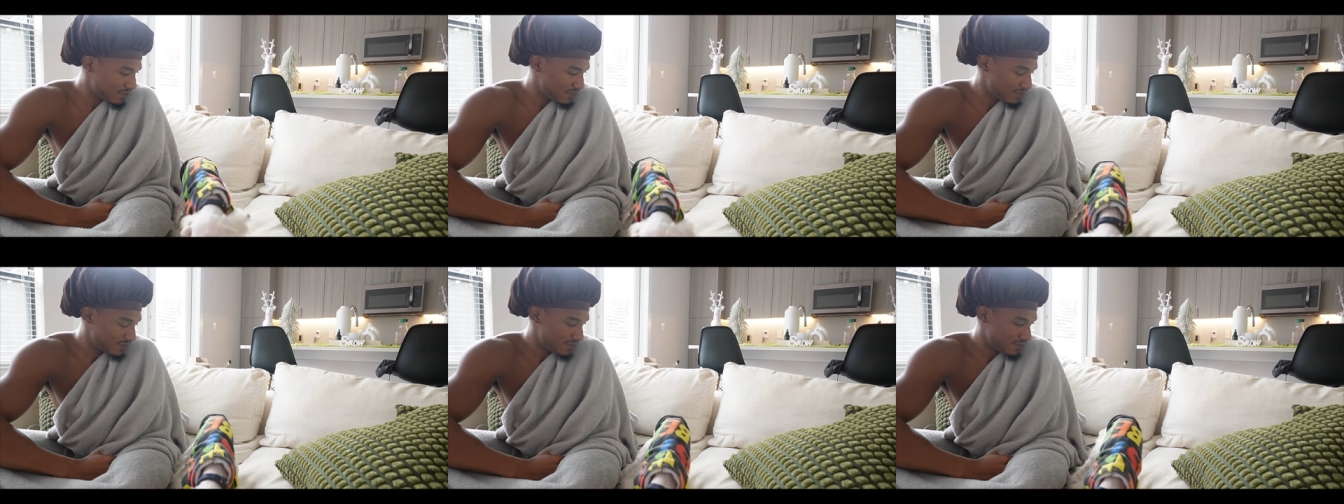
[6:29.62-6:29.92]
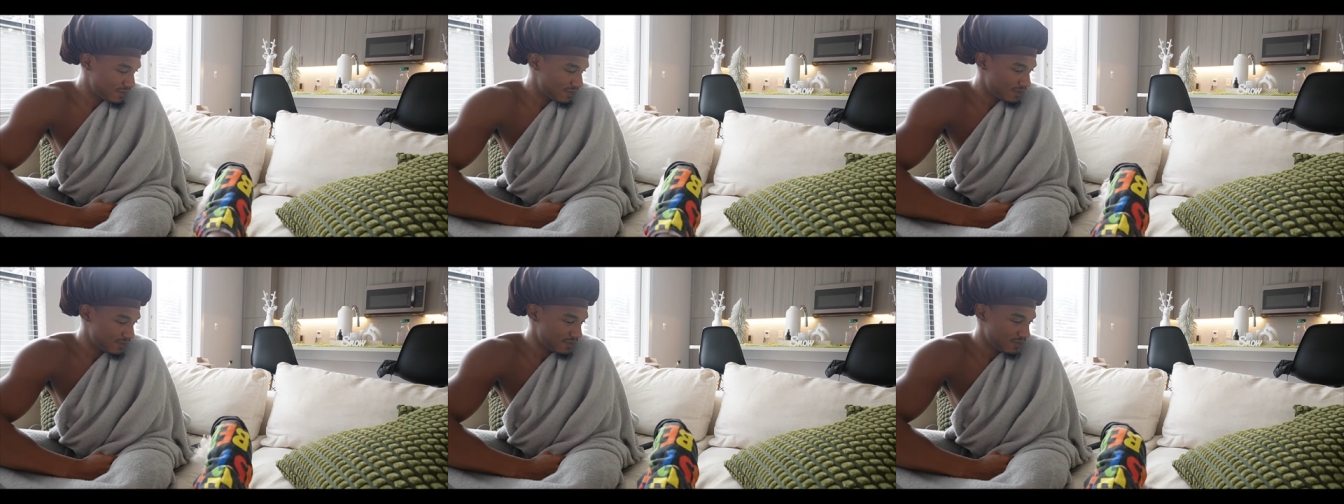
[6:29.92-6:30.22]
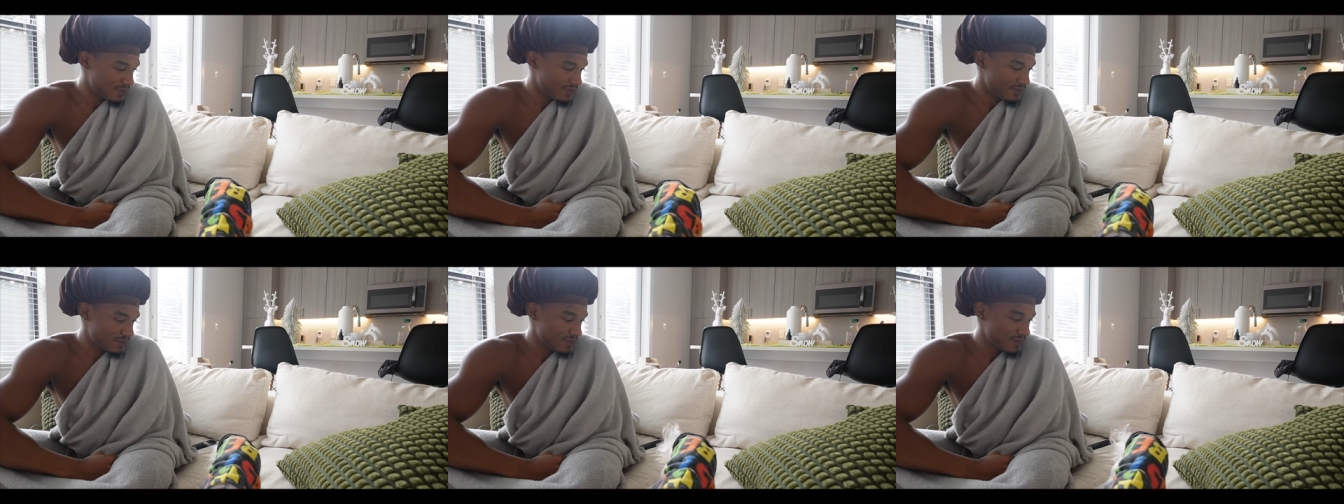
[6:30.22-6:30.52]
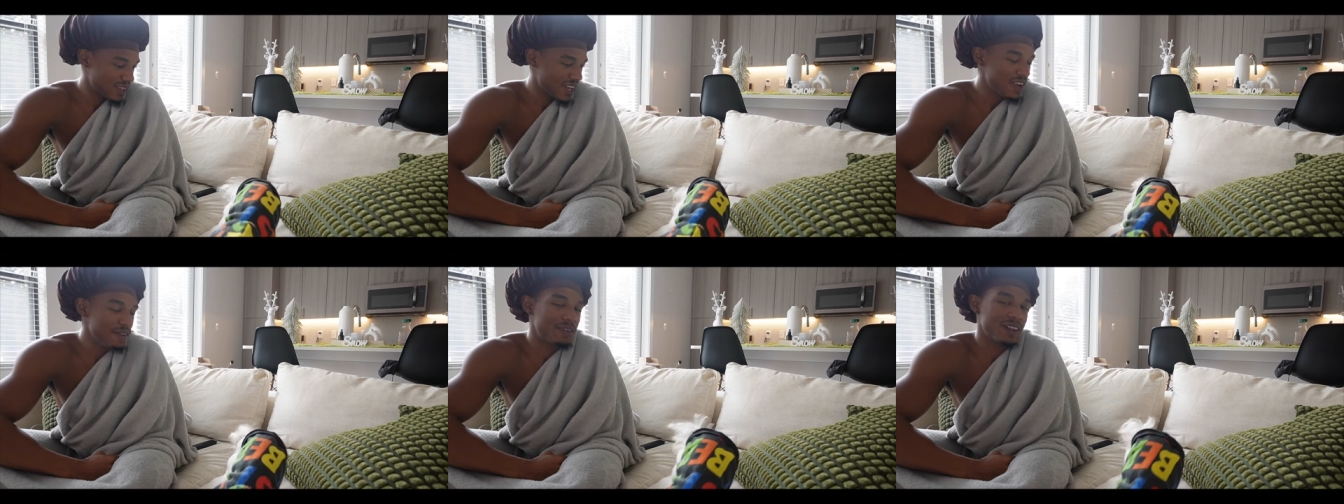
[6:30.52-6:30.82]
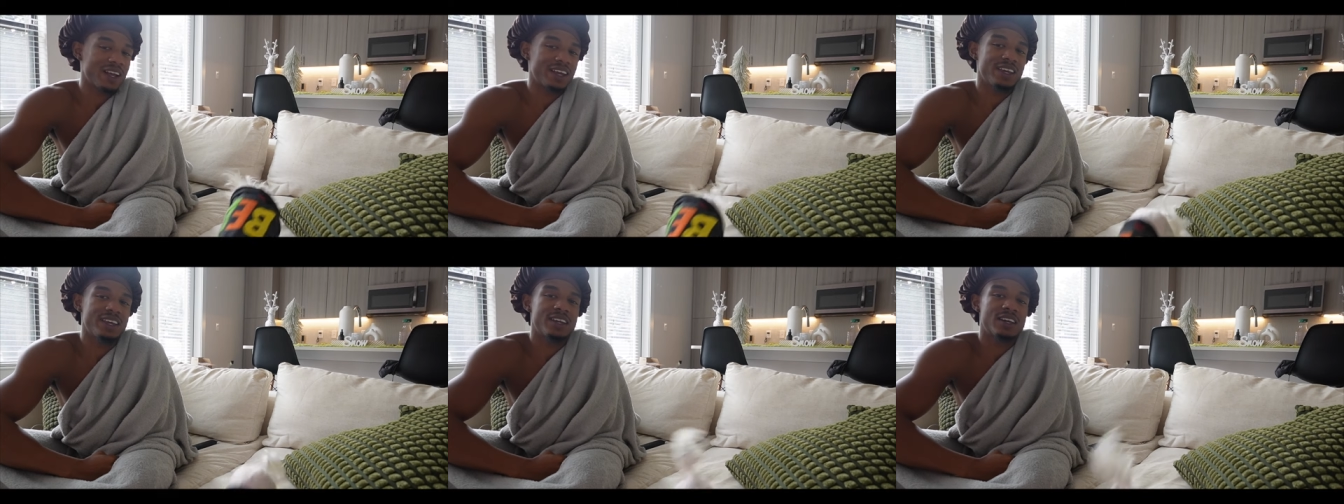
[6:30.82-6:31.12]
Come he feel
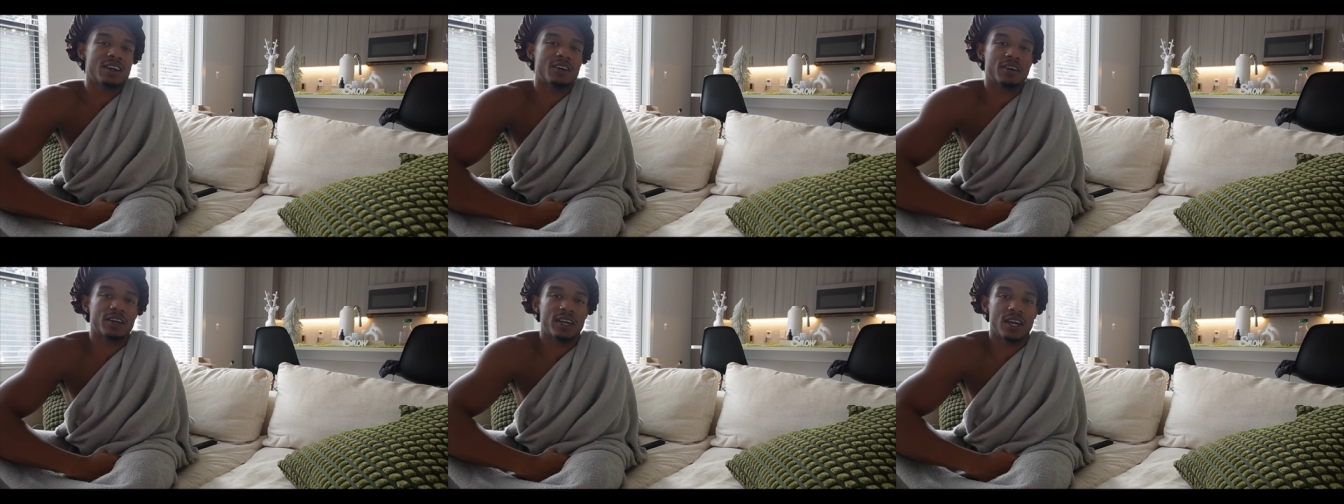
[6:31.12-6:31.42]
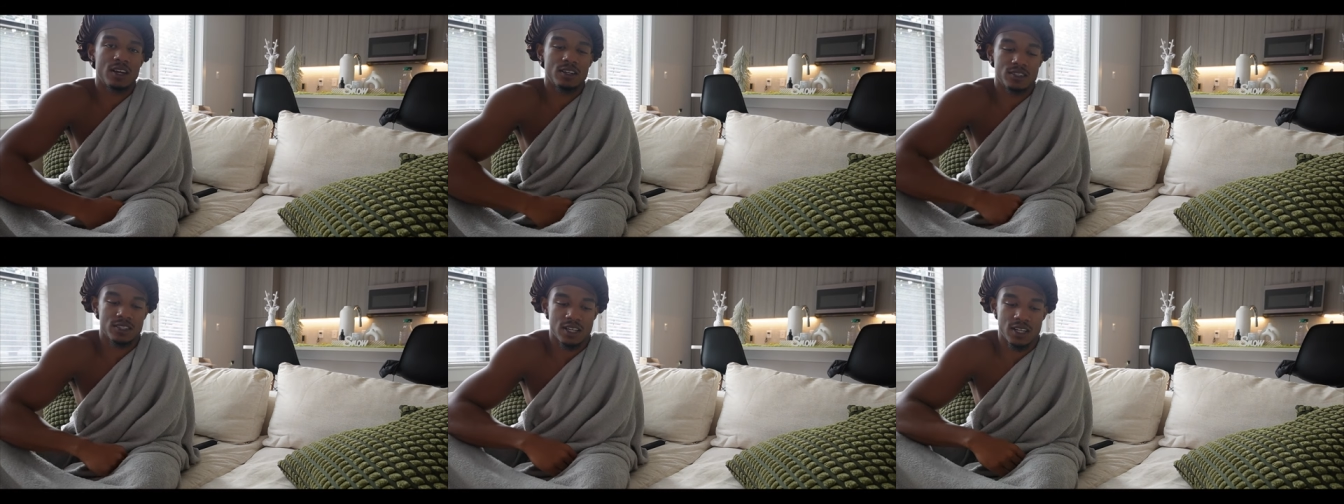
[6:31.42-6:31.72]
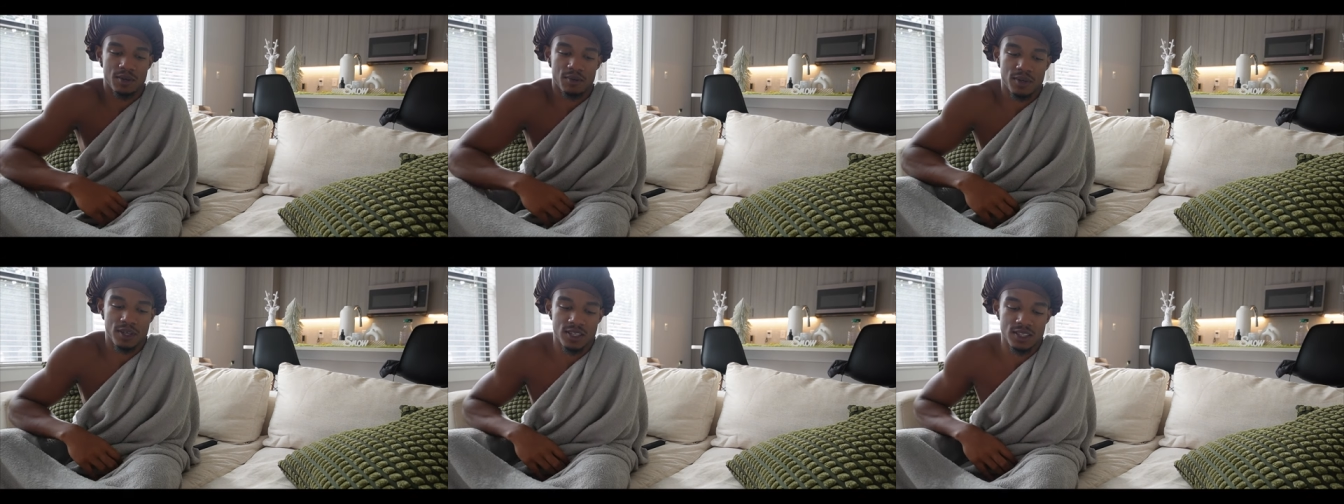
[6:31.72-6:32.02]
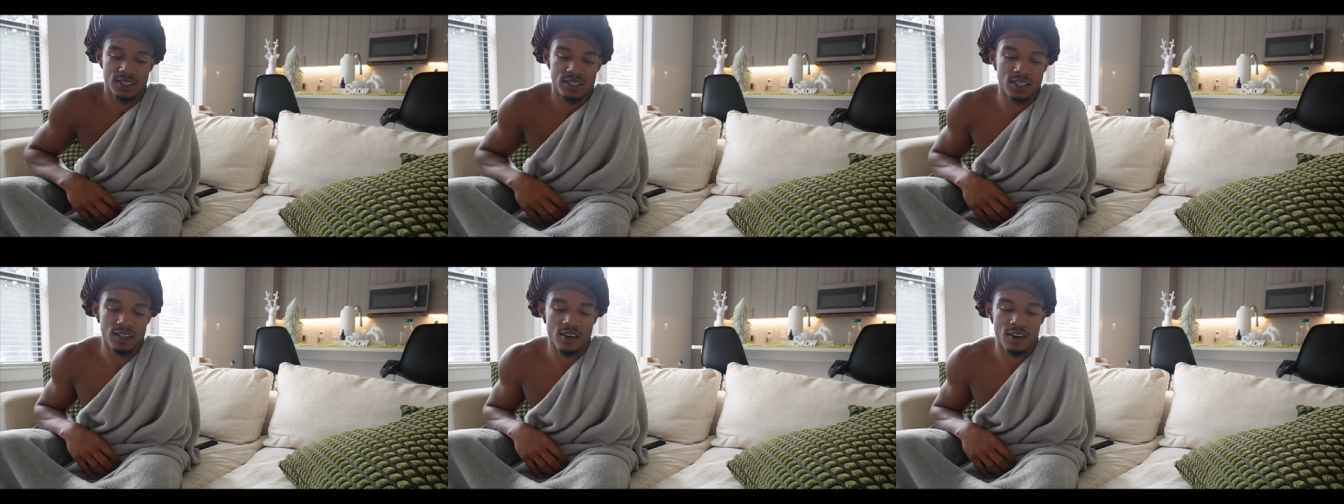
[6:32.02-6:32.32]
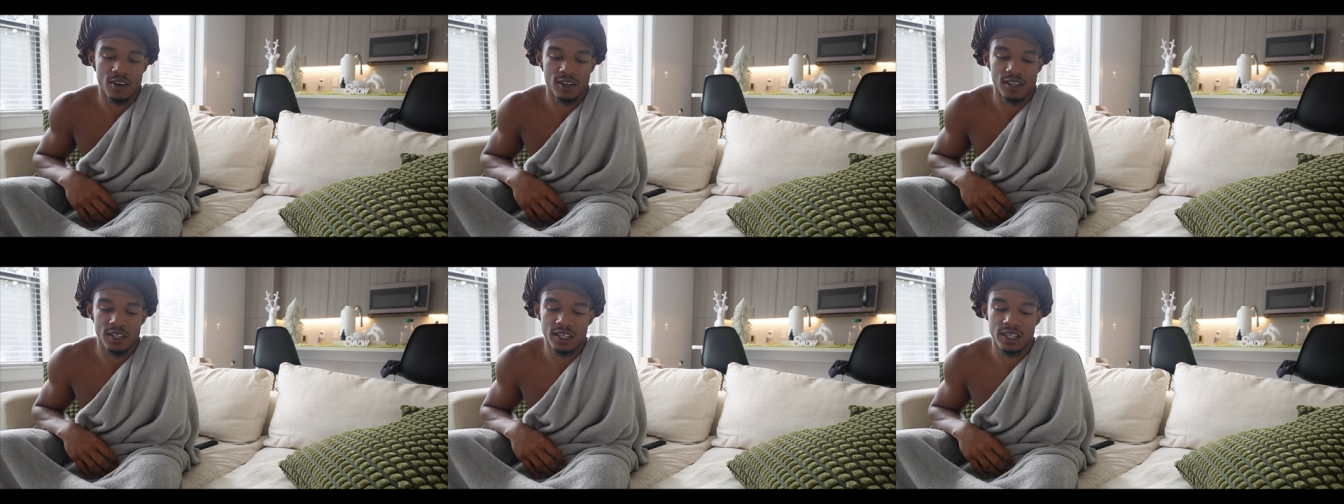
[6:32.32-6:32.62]
like he get on the couch now because he
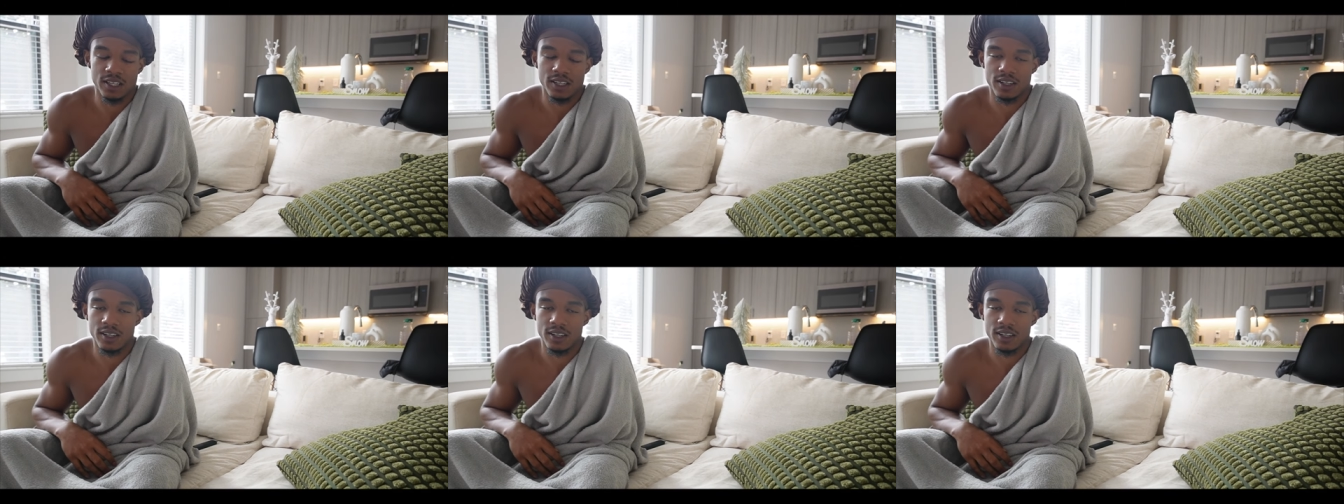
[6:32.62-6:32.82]
all clean.